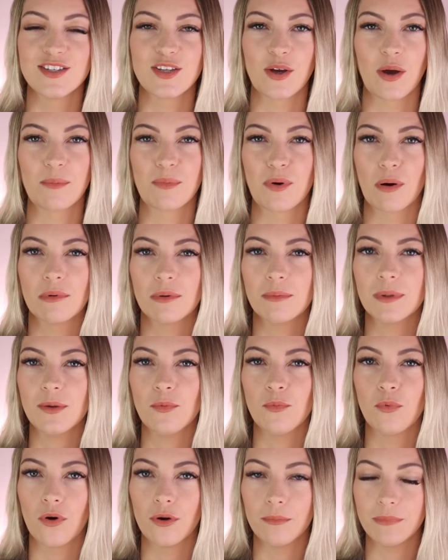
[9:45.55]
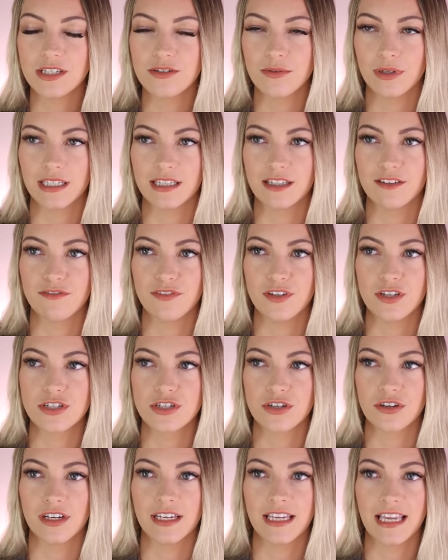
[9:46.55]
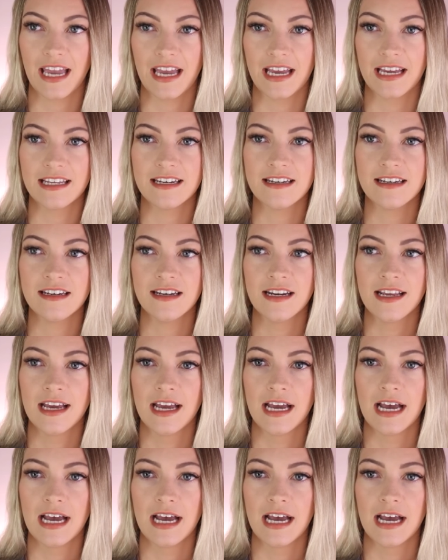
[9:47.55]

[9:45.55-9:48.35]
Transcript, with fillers: So I probably won't be doing in the future again.